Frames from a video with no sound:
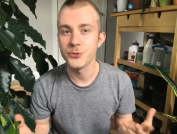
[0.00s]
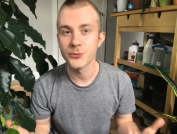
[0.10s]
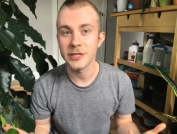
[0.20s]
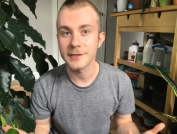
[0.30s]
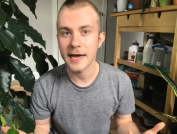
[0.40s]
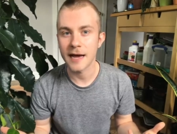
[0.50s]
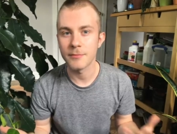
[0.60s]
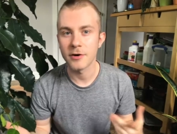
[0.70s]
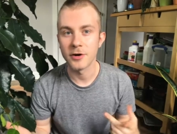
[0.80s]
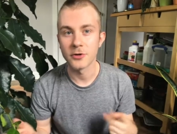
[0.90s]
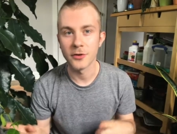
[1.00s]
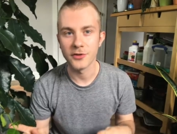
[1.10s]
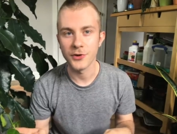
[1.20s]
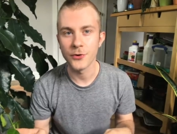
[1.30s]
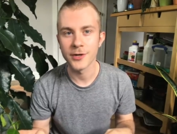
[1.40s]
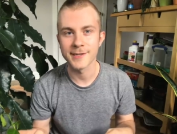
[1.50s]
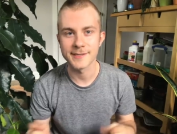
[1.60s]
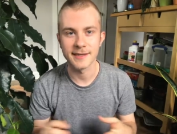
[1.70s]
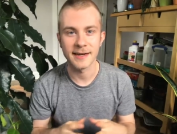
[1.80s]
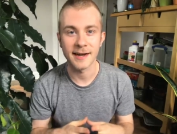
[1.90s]
to recap on all the
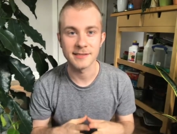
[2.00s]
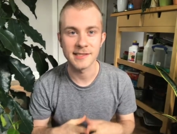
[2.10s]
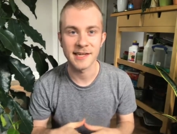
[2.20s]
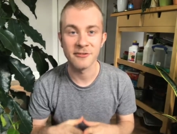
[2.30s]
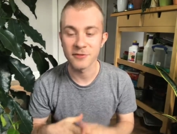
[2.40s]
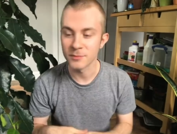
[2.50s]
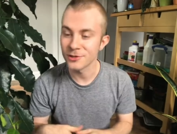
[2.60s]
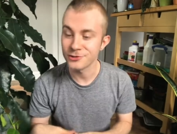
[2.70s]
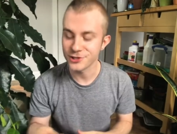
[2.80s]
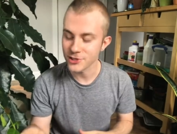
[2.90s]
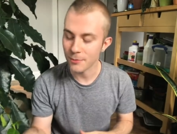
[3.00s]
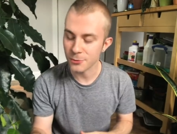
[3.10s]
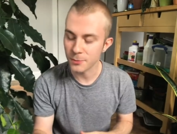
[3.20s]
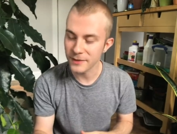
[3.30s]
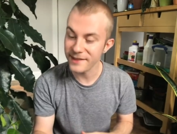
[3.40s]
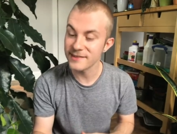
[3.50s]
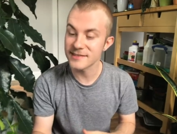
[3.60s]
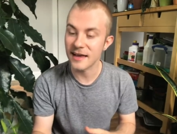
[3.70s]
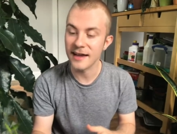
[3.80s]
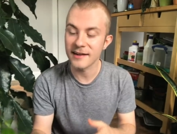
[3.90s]
Hoyas that I got today from Logee's Tropical
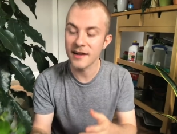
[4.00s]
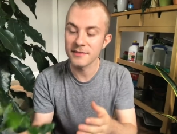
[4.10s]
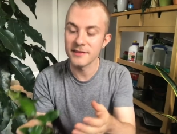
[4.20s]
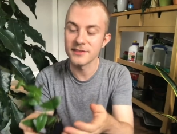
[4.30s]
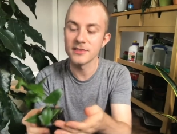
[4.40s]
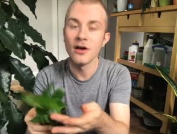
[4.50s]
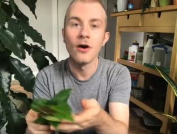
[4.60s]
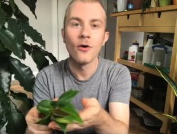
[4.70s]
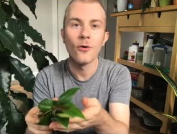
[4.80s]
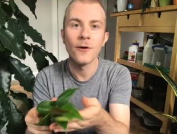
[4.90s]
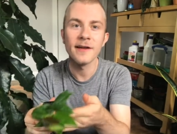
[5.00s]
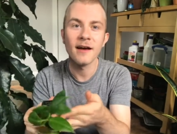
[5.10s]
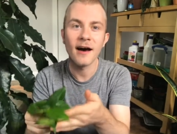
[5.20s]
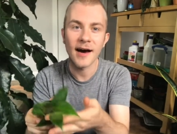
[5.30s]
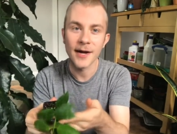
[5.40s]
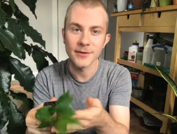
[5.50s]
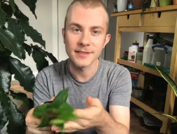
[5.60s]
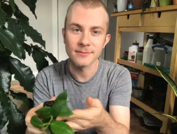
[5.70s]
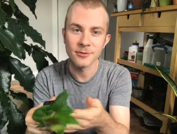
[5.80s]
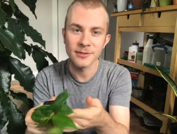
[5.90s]
Plants, I got this Hoya
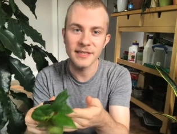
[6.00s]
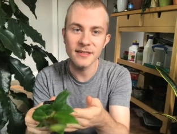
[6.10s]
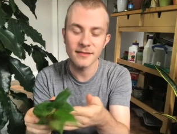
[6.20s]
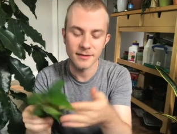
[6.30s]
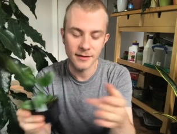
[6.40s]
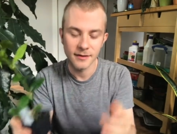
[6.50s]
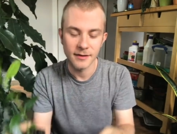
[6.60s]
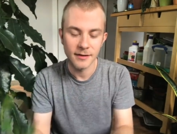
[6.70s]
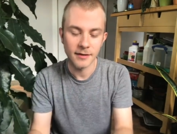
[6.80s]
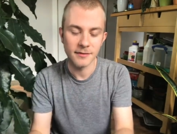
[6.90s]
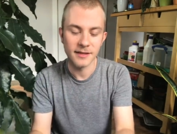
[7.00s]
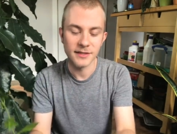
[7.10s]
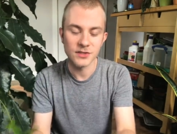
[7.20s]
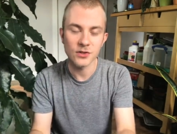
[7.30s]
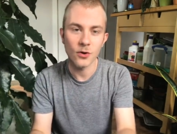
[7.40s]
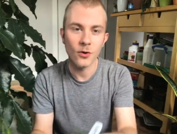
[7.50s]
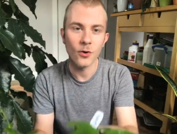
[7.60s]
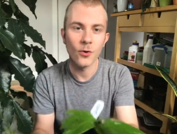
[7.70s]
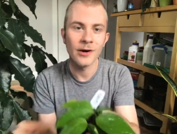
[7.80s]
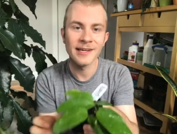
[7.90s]
Iris Marie, this
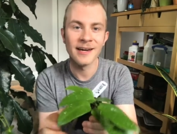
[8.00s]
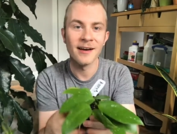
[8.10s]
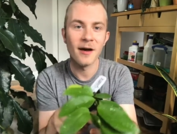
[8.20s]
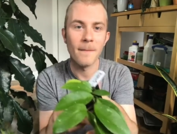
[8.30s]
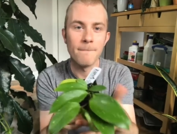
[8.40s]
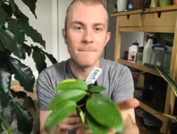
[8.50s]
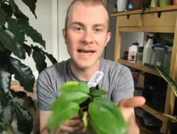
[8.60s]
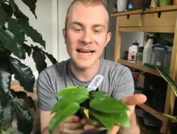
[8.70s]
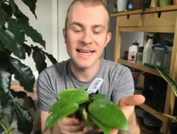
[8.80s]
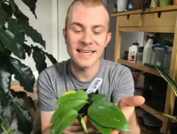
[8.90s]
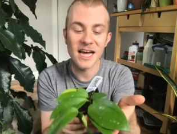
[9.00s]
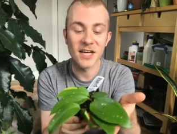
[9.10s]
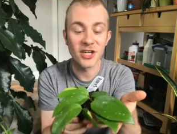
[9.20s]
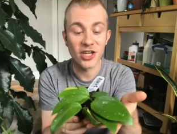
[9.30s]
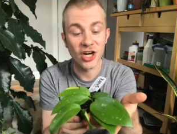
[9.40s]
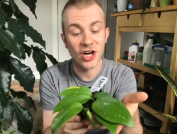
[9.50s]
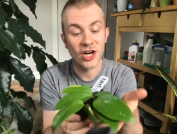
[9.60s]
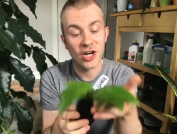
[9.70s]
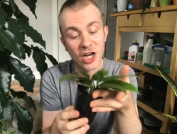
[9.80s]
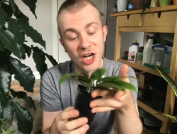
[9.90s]
Hoya Ban
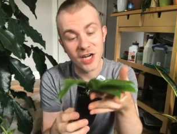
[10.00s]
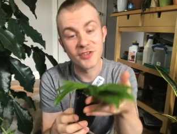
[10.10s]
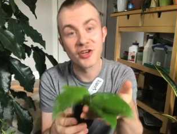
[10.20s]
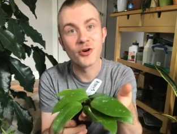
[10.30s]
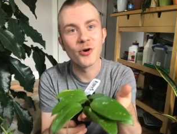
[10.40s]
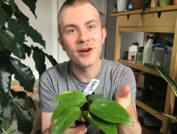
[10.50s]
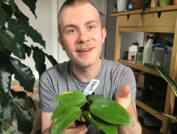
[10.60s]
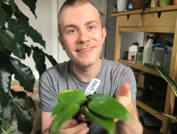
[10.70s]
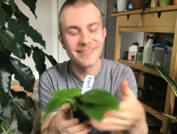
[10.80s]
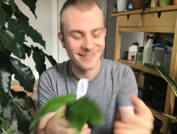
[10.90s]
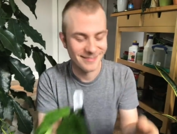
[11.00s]
Ngong Ngoy,